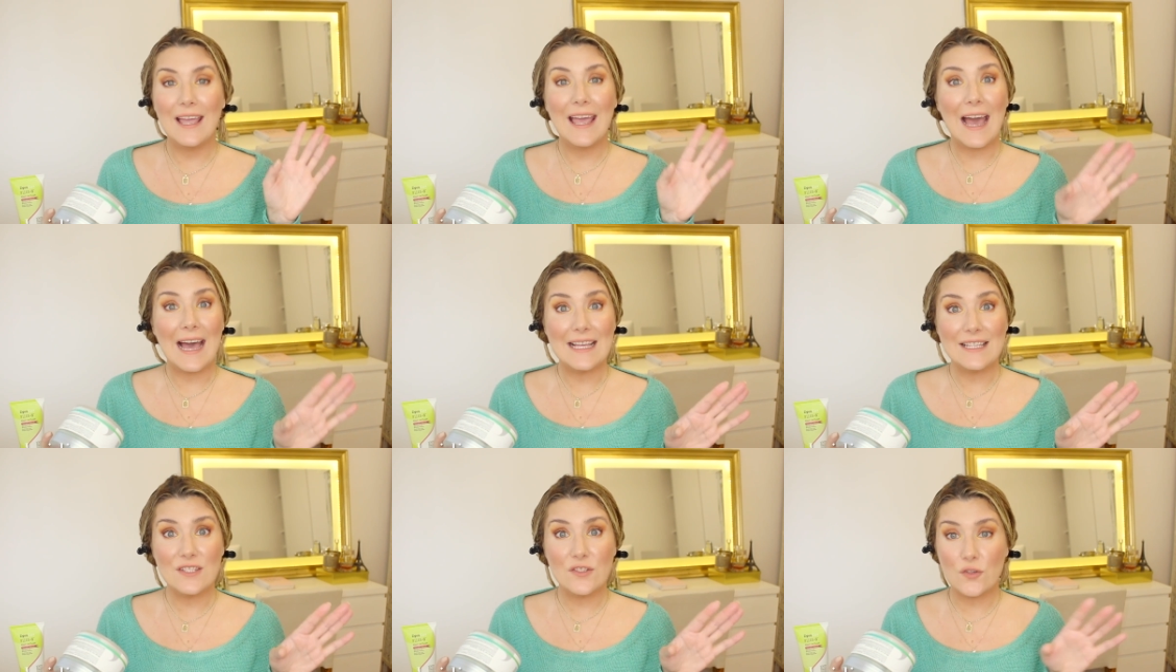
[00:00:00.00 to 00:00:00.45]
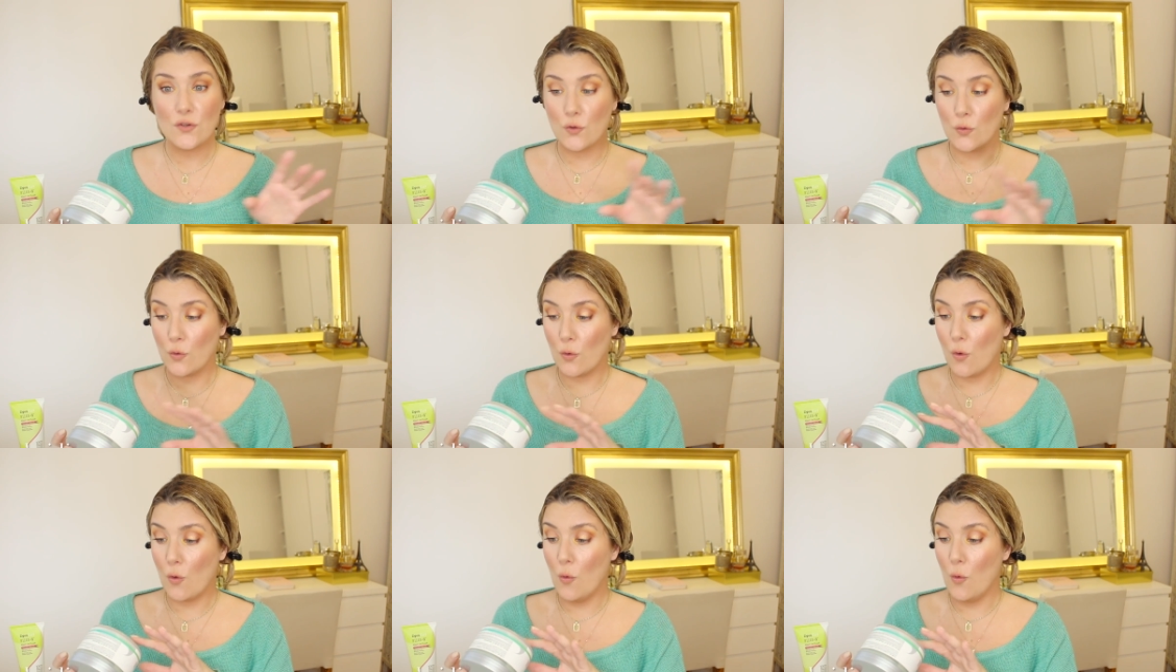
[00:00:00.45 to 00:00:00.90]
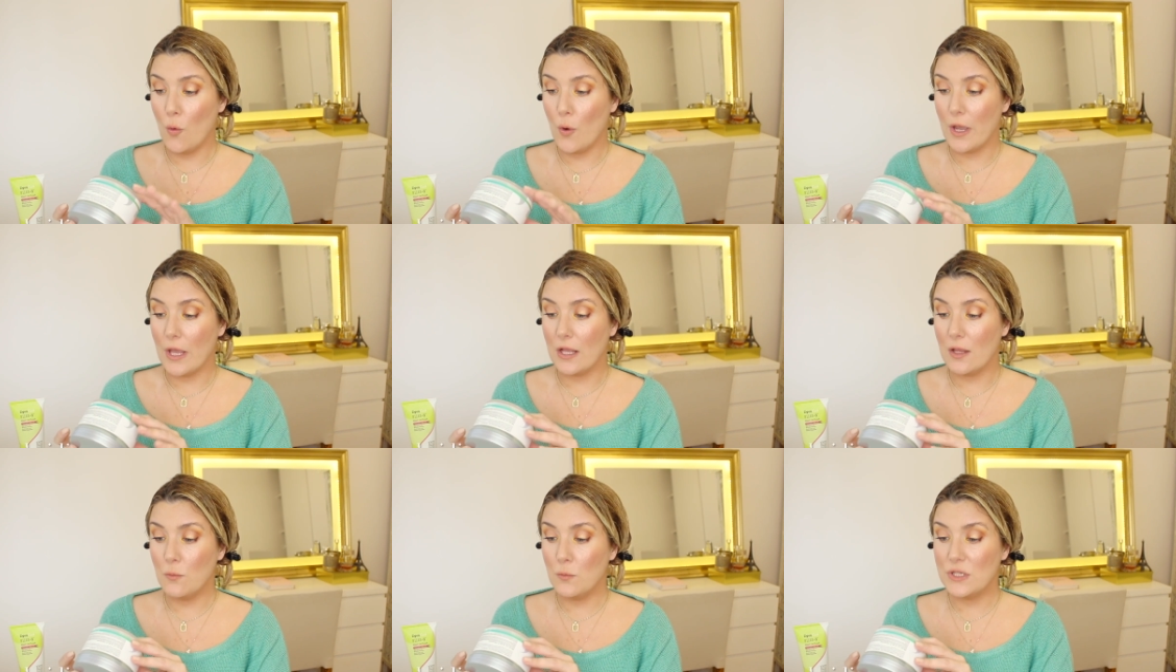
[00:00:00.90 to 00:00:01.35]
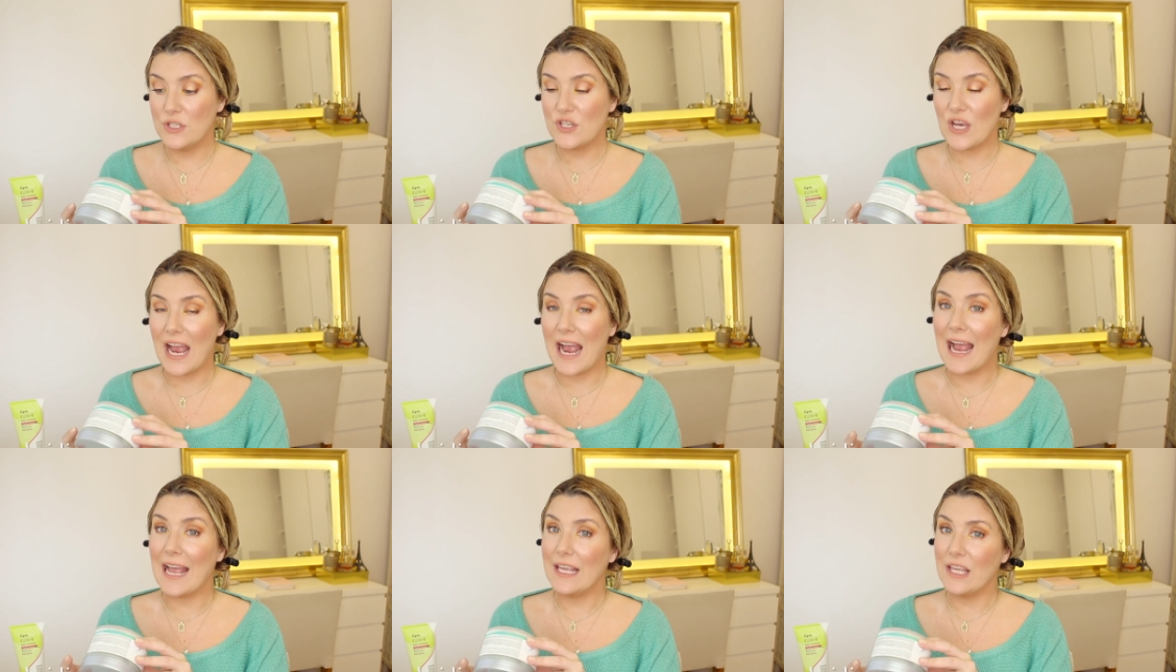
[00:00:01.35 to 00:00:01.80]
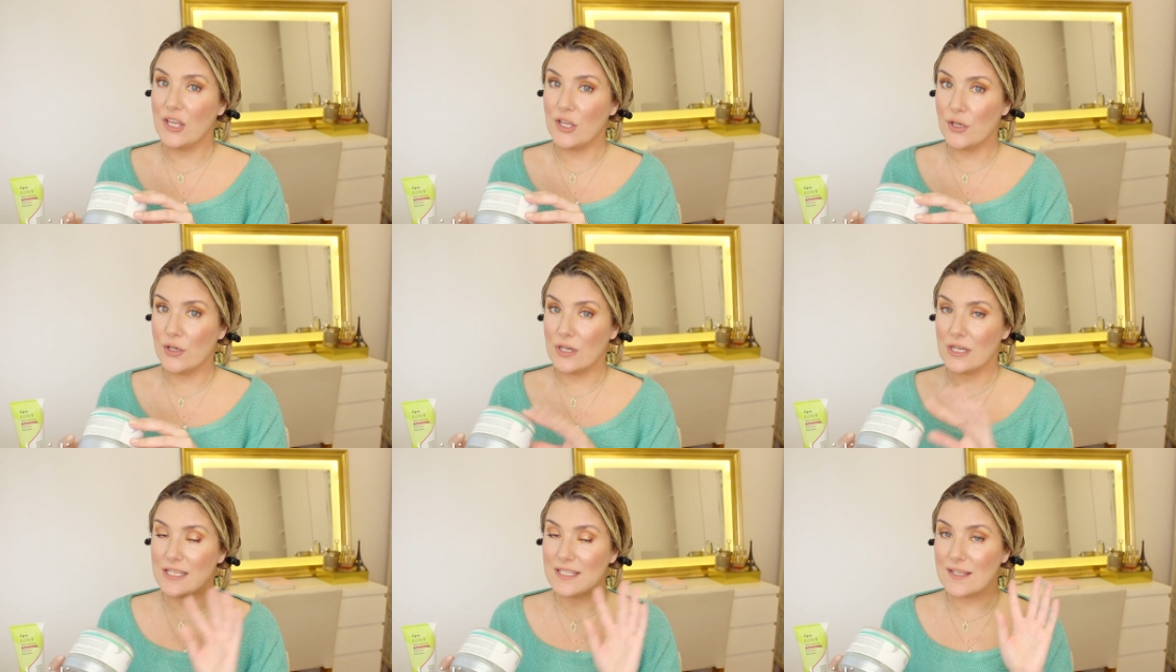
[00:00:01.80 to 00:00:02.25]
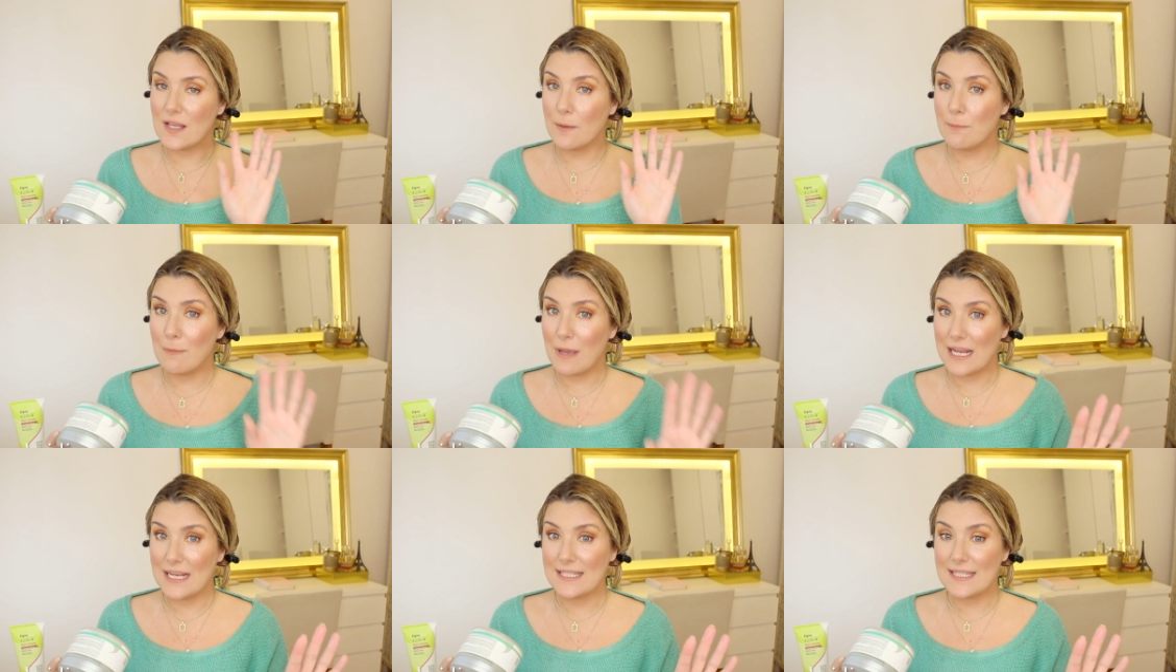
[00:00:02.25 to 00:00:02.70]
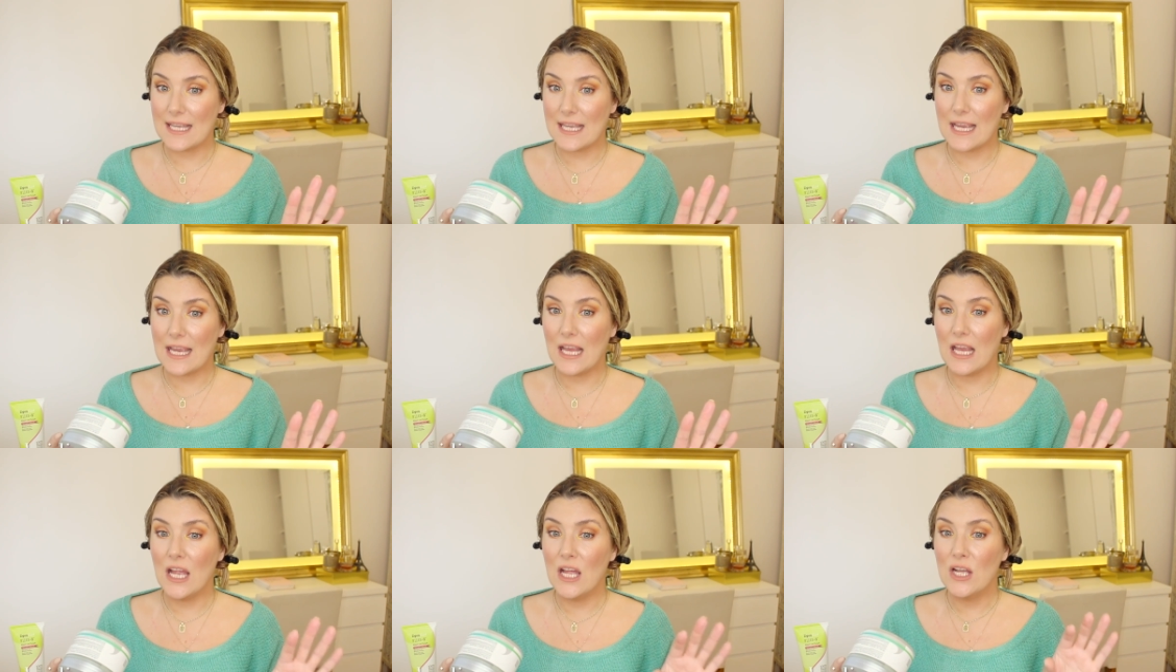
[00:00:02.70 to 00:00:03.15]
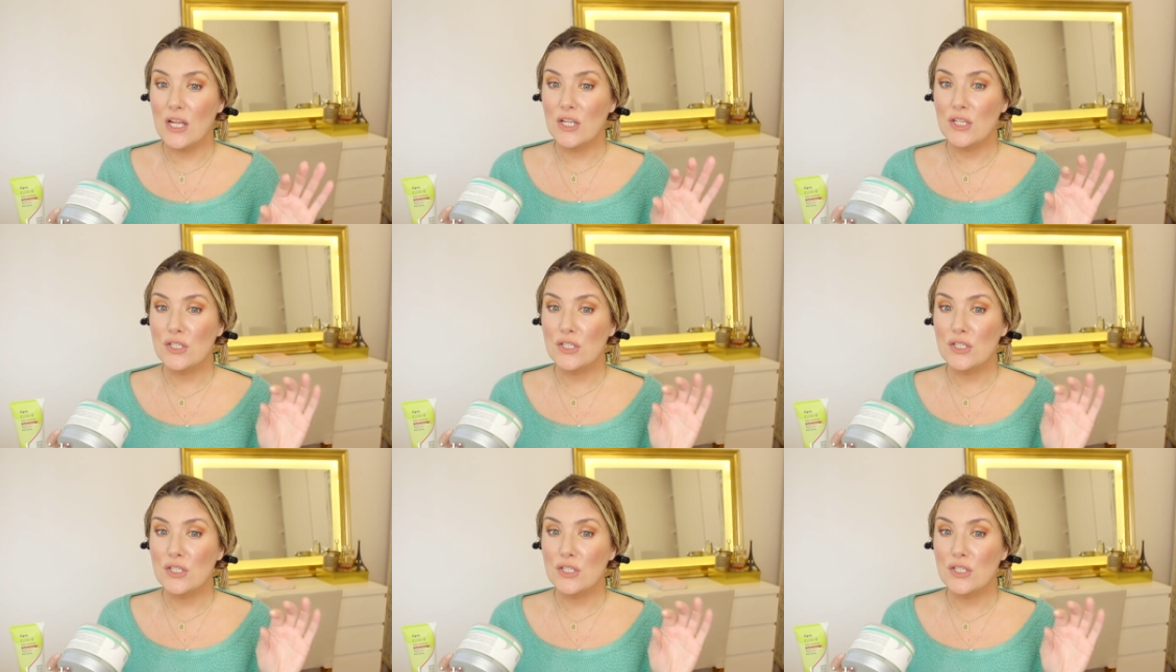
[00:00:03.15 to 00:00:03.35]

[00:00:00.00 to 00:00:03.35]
castor oil, which I hear is amazing